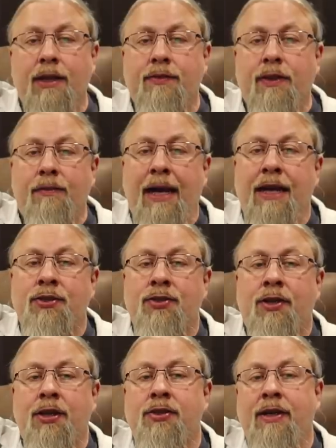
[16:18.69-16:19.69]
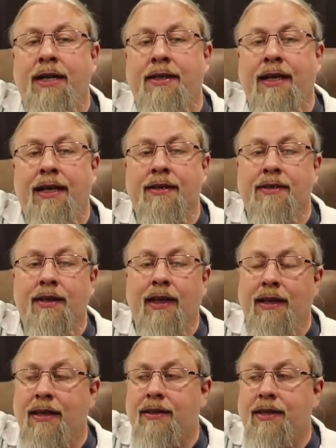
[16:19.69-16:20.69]
As for the max charge rate test,
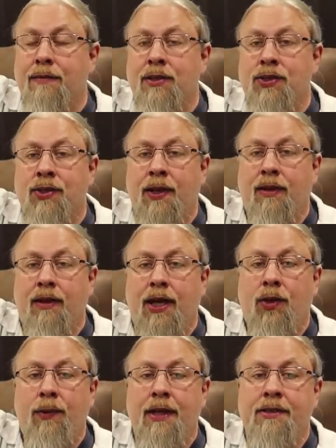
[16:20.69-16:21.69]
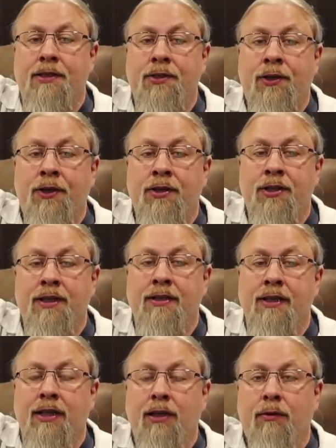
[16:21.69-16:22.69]
I did demonstrate a lot of ways to charge
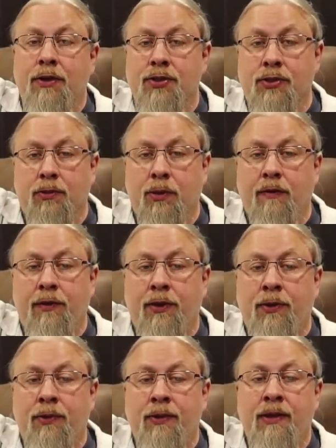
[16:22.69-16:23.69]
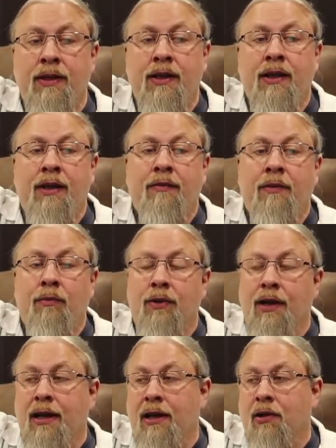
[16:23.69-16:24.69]
this in the original review, from
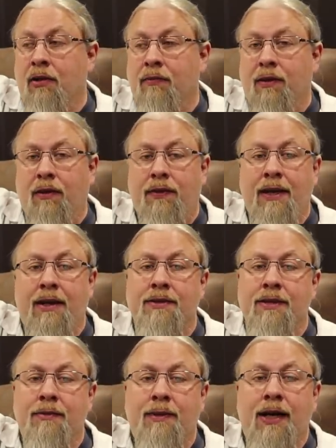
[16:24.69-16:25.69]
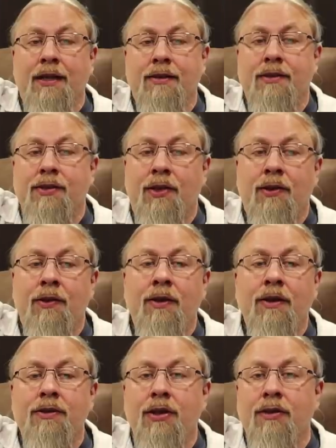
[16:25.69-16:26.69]
running over a thousand watts of
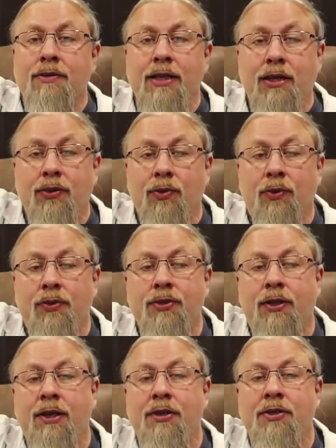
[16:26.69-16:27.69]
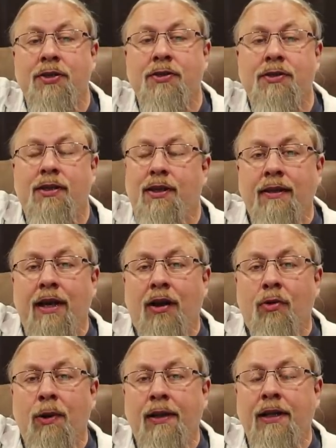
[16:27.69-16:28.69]
solar to using dual chargers.
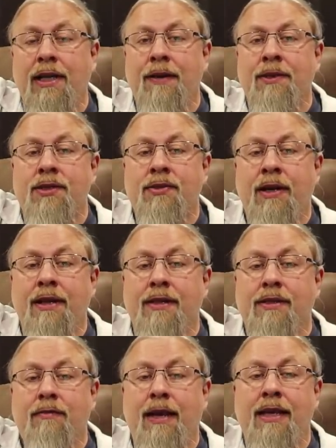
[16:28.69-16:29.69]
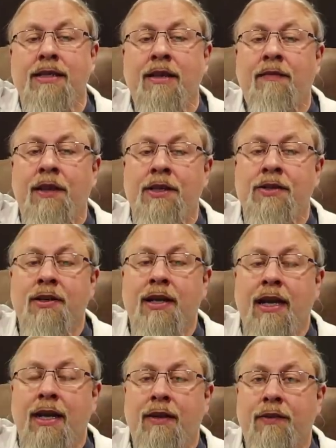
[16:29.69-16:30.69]
Now I'll quickly demonstrate this amazing feature
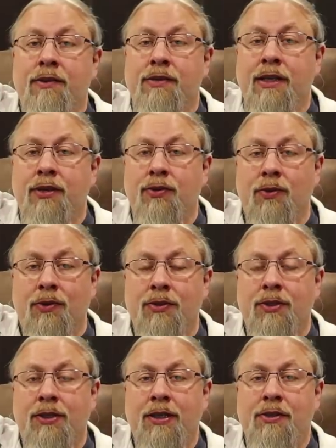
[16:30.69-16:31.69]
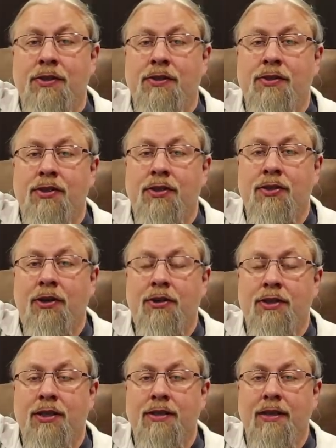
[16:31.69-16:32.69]
again of using dual chargers to
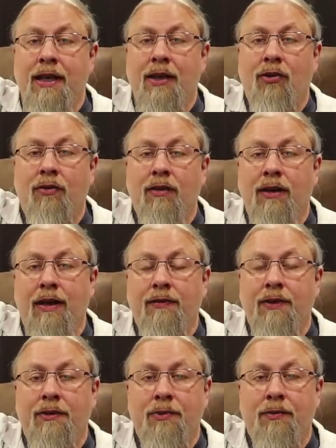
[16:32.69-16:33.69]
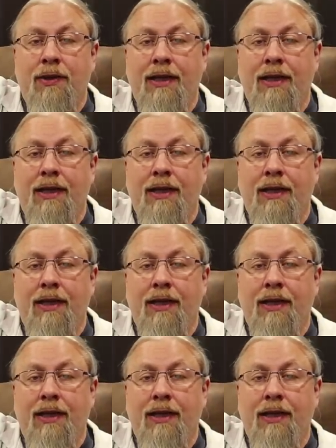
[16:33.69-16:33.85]
charge this thing at over eleven hundred